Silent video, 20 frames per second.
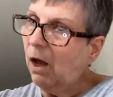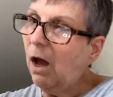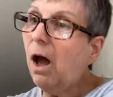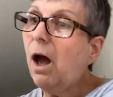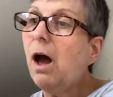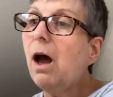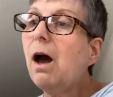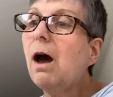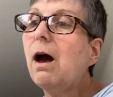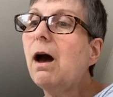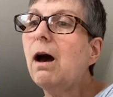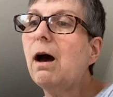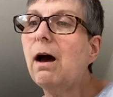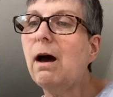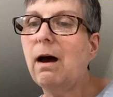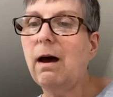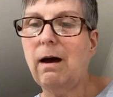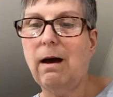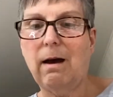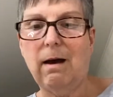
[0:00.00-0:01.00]

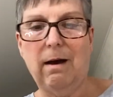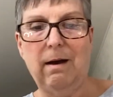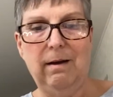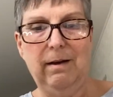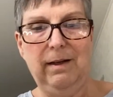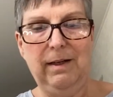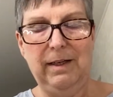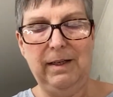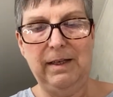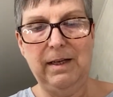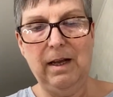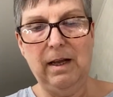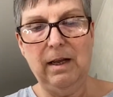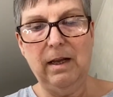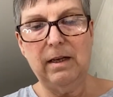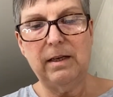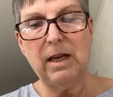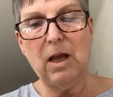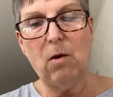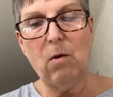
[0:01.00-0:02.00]
Ah,
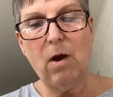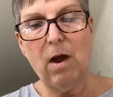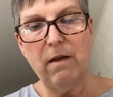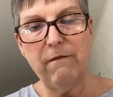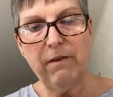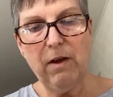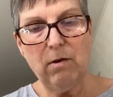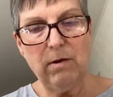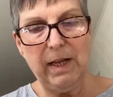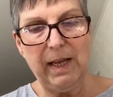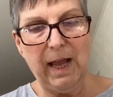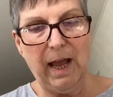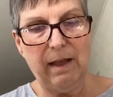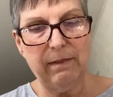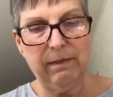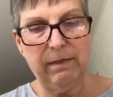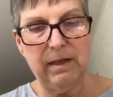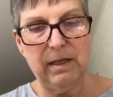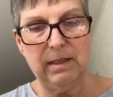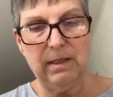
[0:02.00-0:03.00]
now I've only
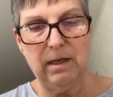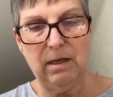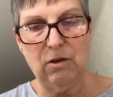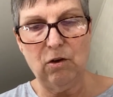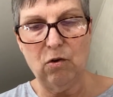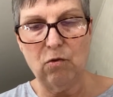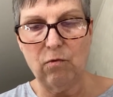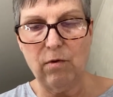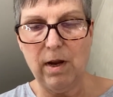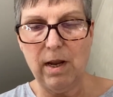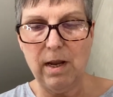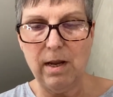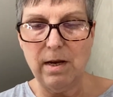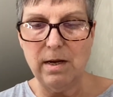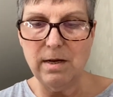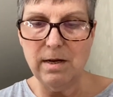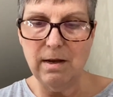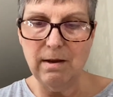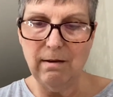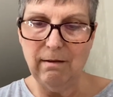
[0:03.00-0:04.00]
had this in a
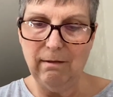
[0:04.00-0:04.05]
green.